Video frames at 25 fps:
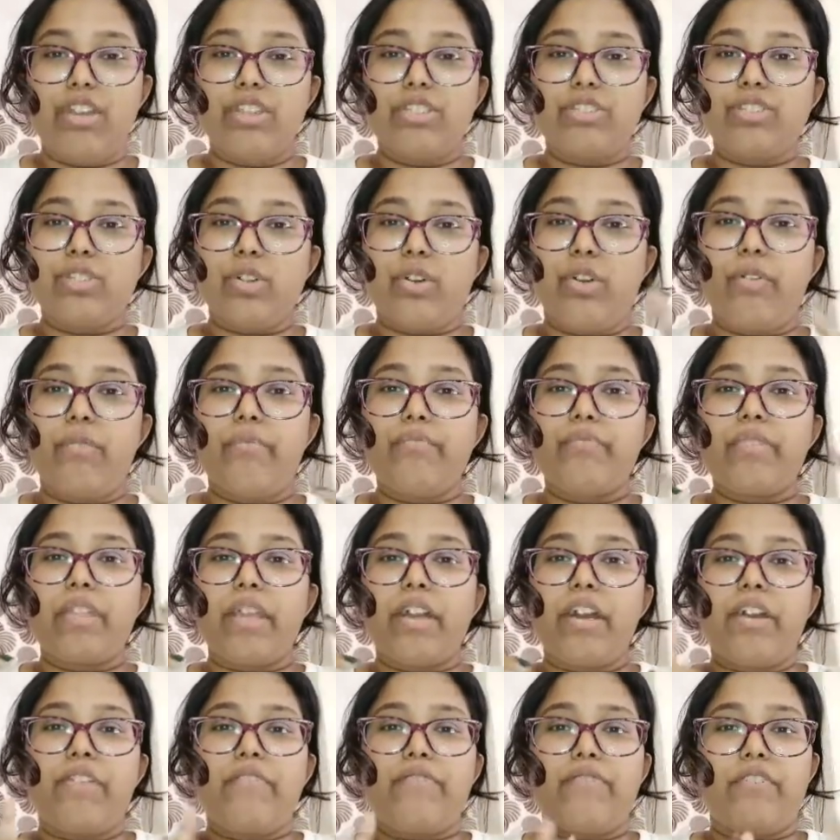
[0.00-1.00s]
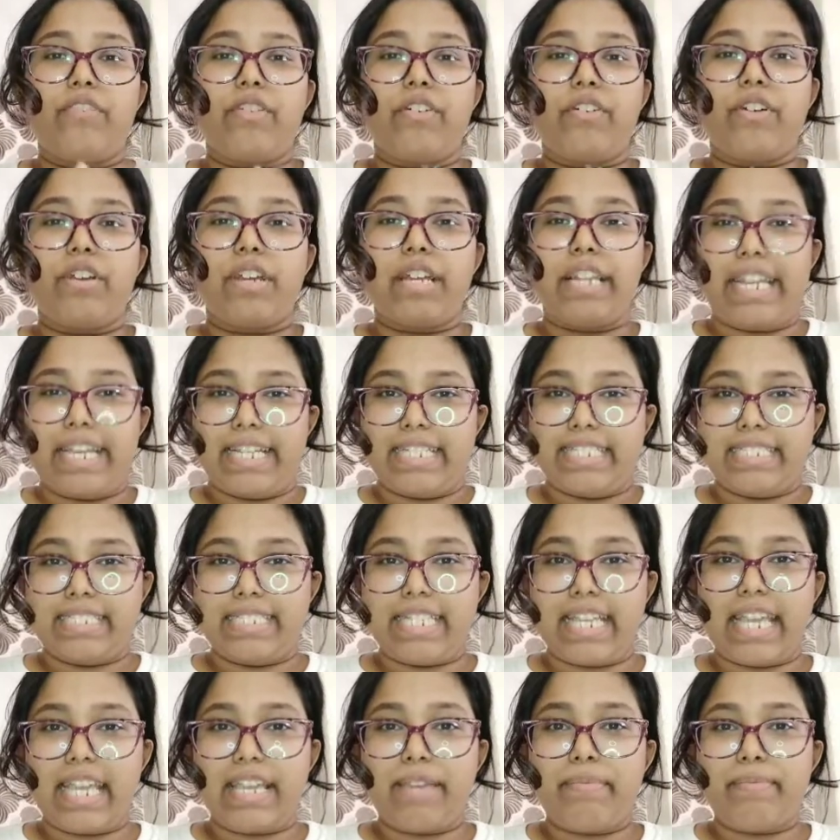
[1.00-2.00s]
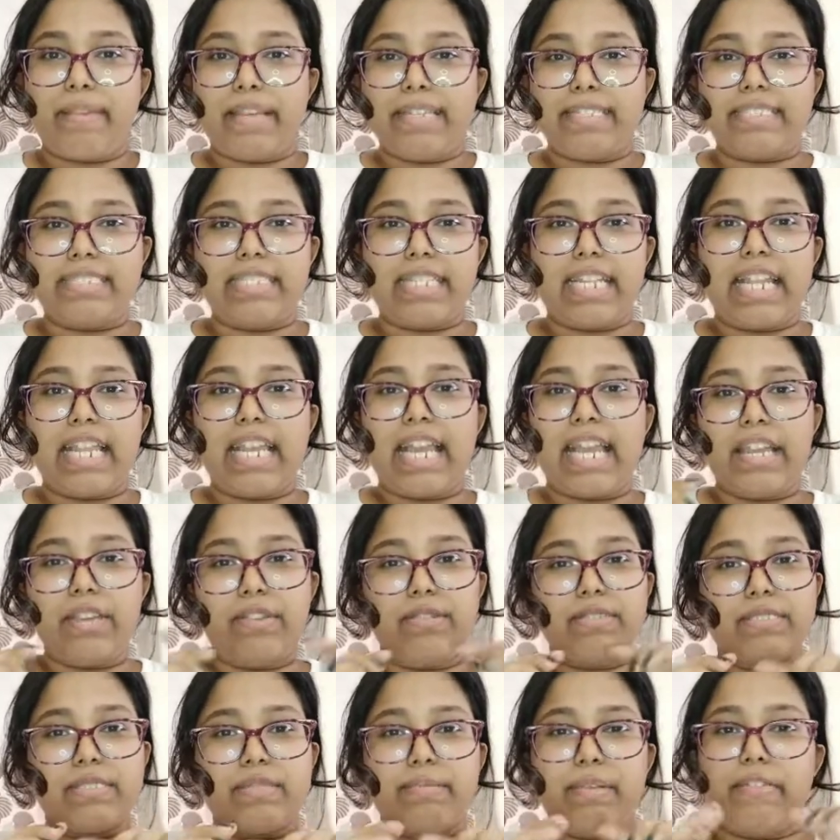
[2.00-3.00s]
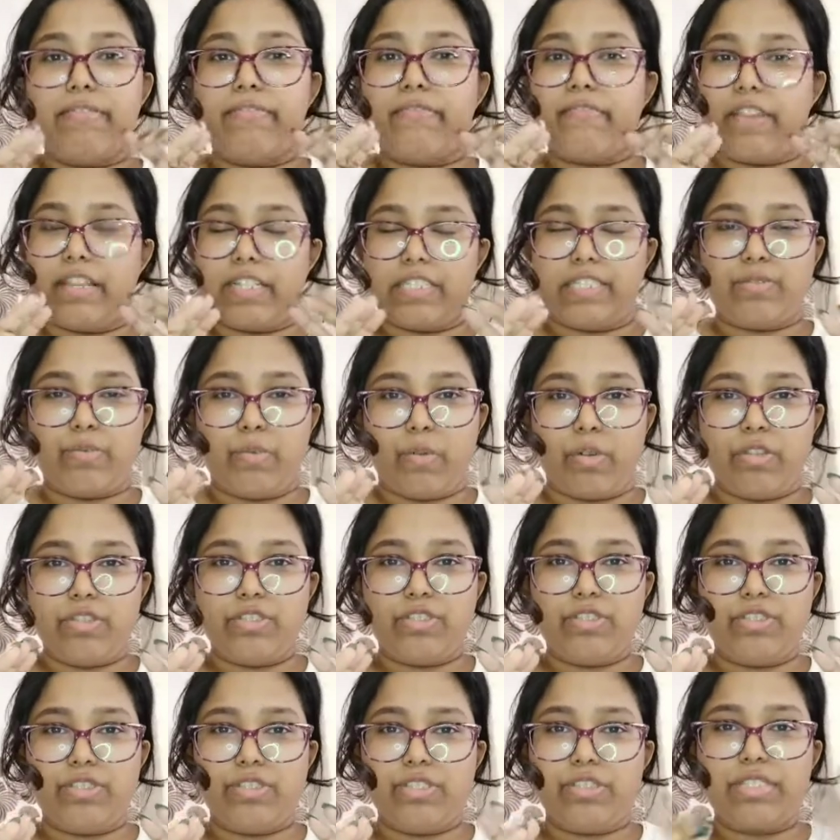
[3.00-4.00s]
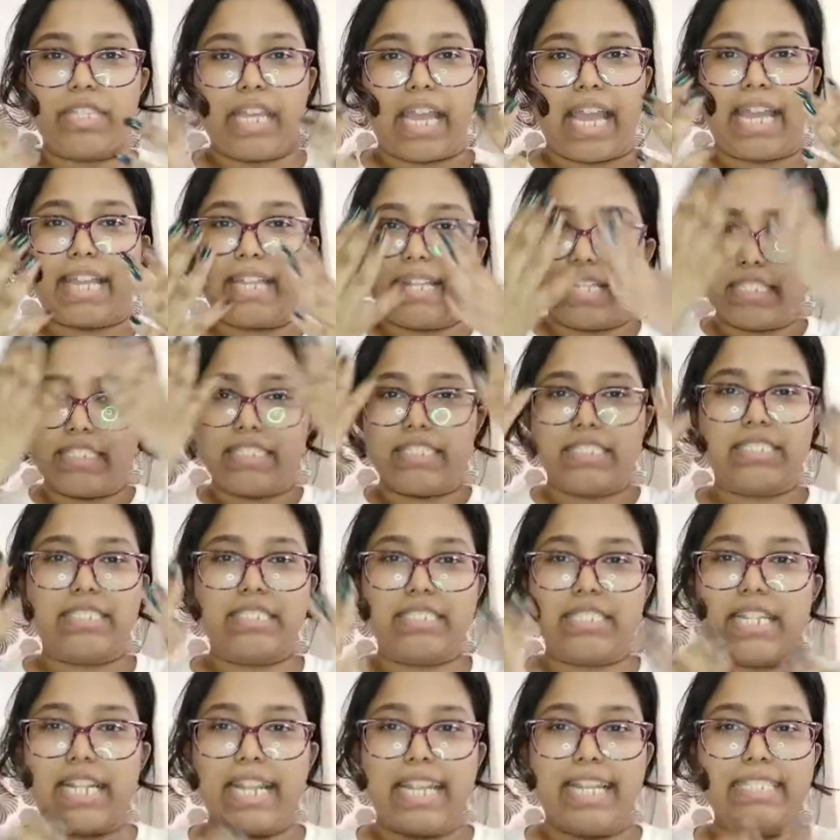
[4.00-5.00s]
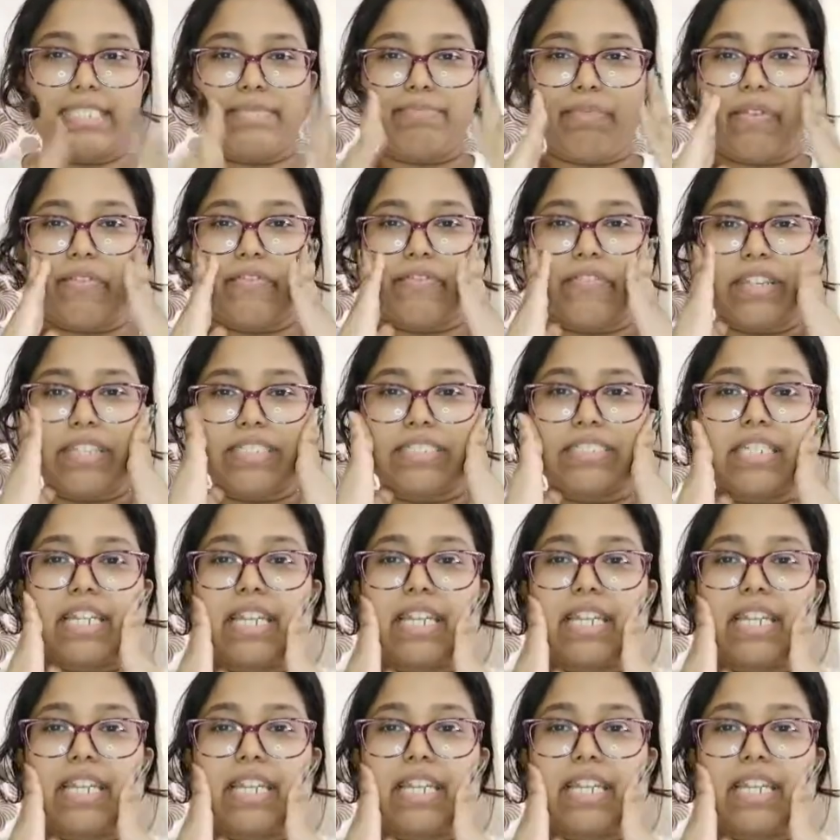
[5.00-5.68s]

So for cleansing, basically I use my face wash and just cleanse my face.